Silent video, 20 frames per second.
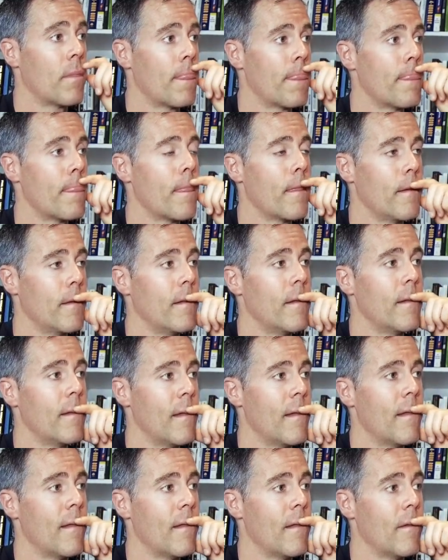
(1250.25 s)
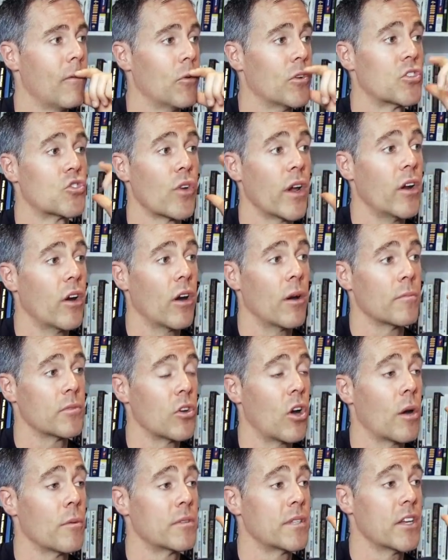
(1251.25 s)
Okay. Cool. With straight arms.
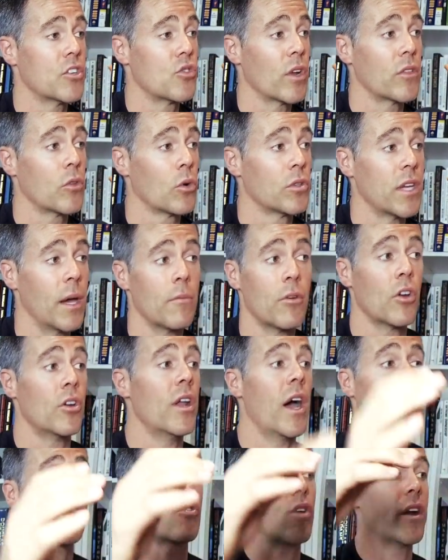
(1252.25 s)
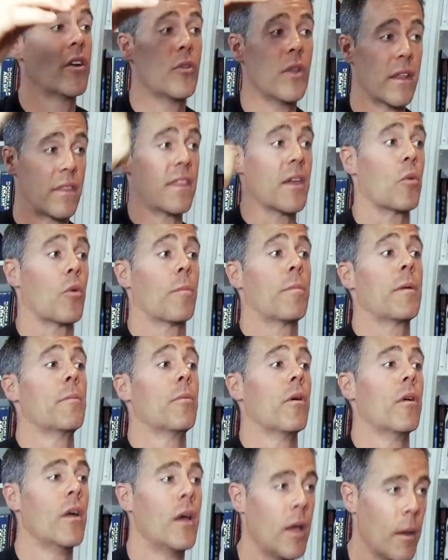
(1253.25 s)
Arms stay straight the whole time. You're not trying to do that thing where
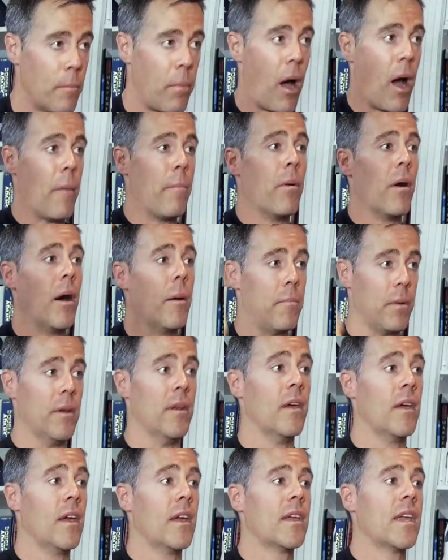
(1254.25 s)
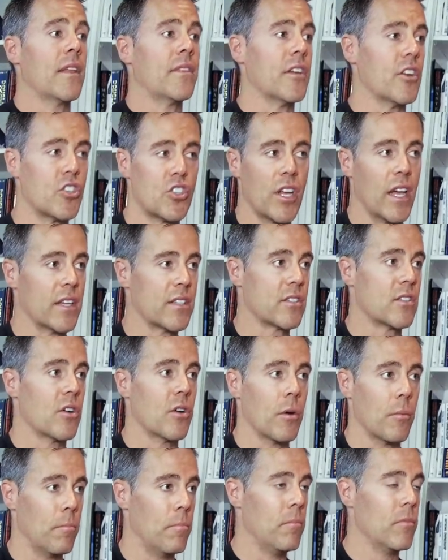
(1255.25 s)
people pop up and get their chest
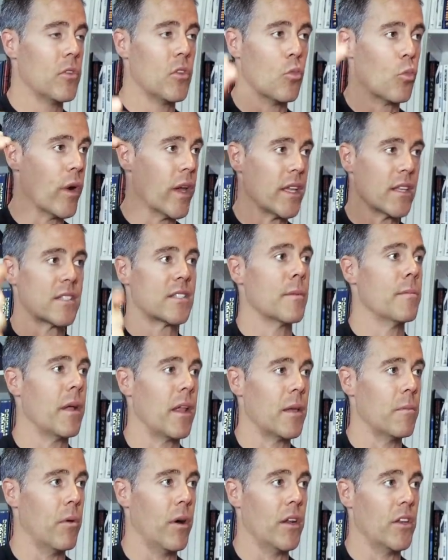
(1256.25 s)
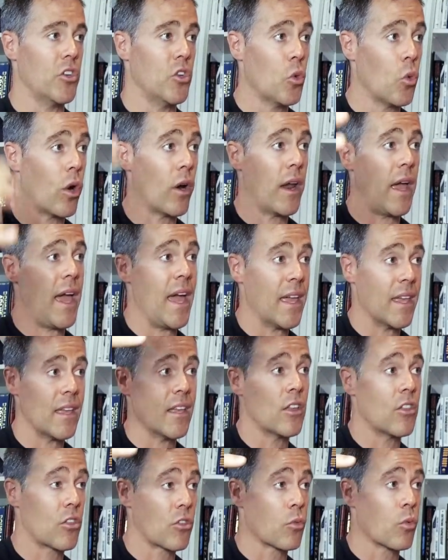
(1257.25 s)
or rings to belly button. You are
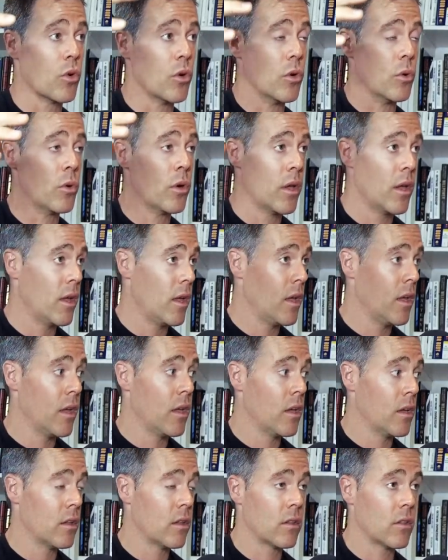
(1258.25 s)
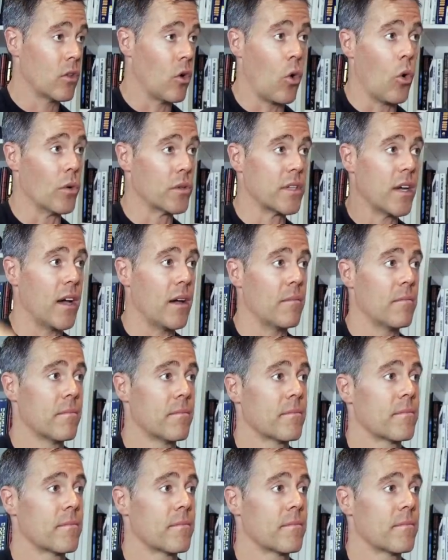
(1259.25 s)
hanging through the whole time.